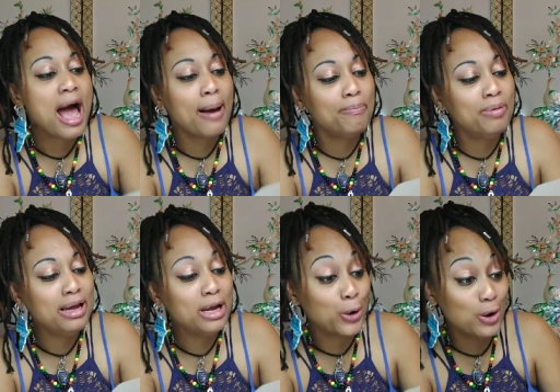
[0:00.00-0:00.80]

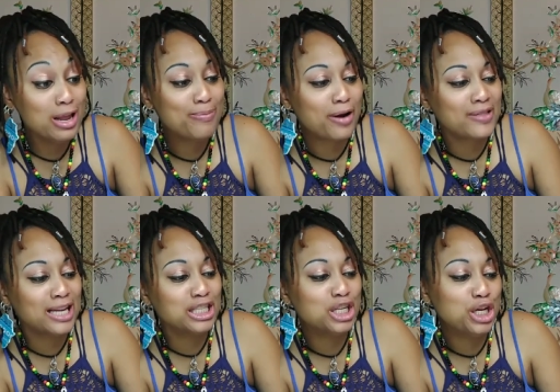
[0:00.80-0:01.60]
Happy early
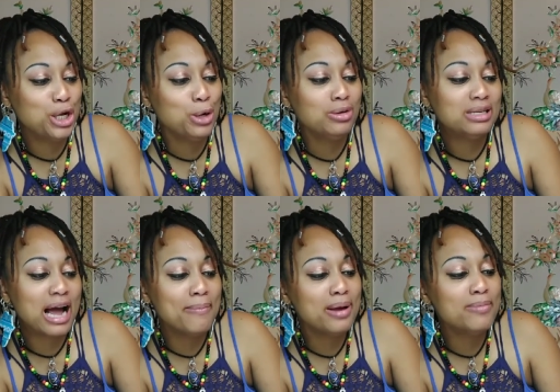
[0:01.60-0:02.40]
birthday to you.
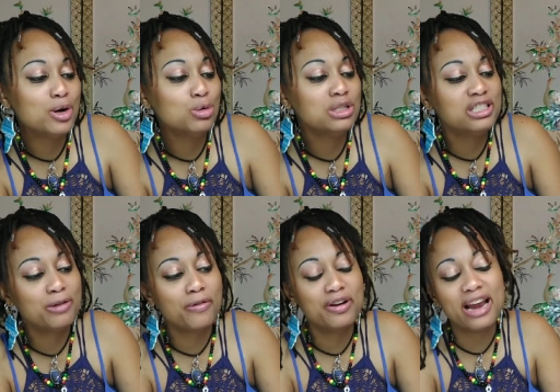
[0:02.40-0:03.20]
Diamond
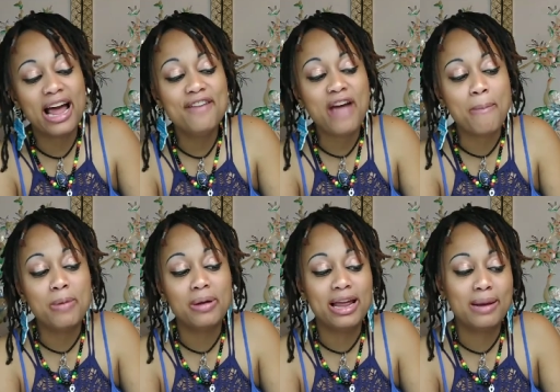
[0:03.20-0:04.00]
Mickles, January 9th.
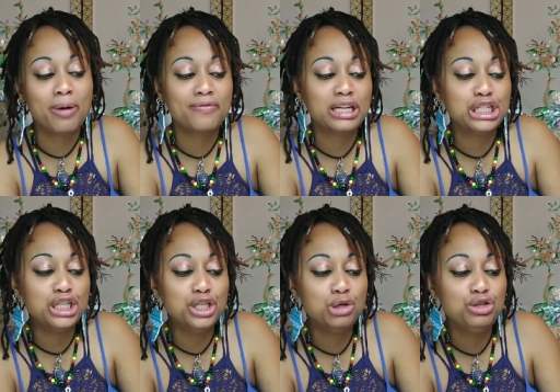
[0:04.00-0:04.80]
Happy belated birthday
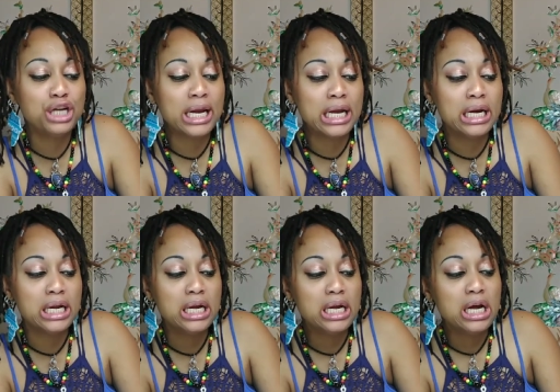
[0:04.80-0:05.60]
to you.
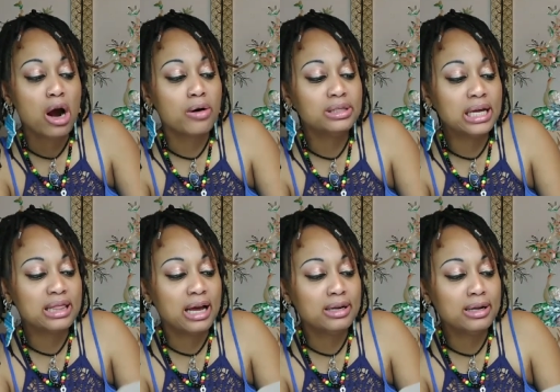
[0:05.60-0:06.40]
Janet, I already
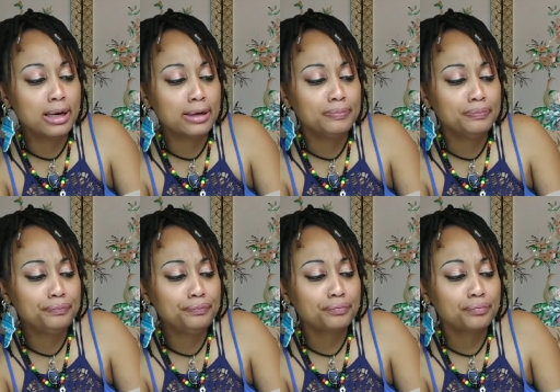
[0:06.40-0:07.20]
said that, didn't I?
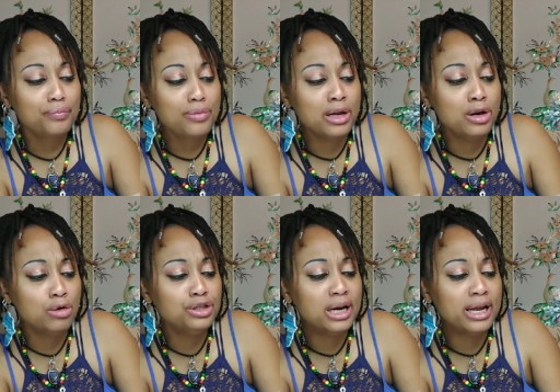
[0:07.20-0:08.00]

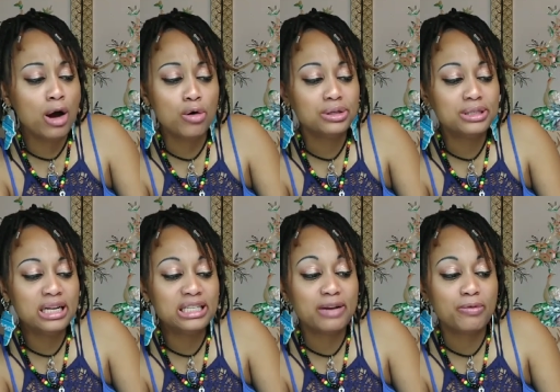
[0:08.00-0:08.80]
No, Janet
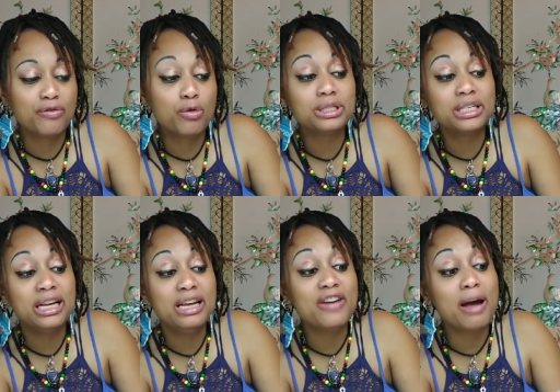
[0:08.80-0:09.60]
Elgleston is January
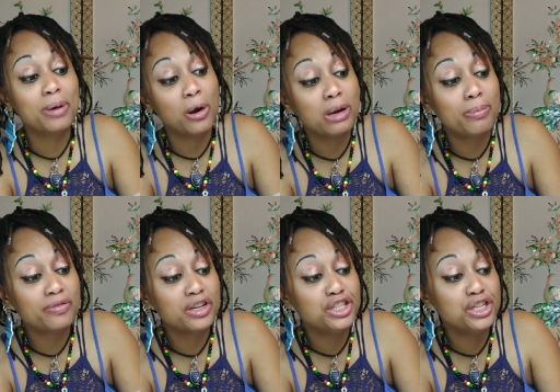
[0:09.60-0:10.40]
14th. Happy early
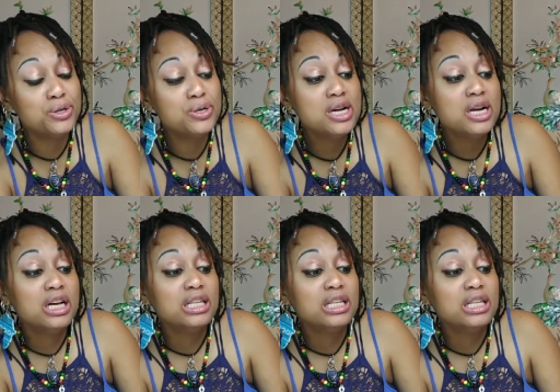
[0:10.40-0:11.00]
birthday to you.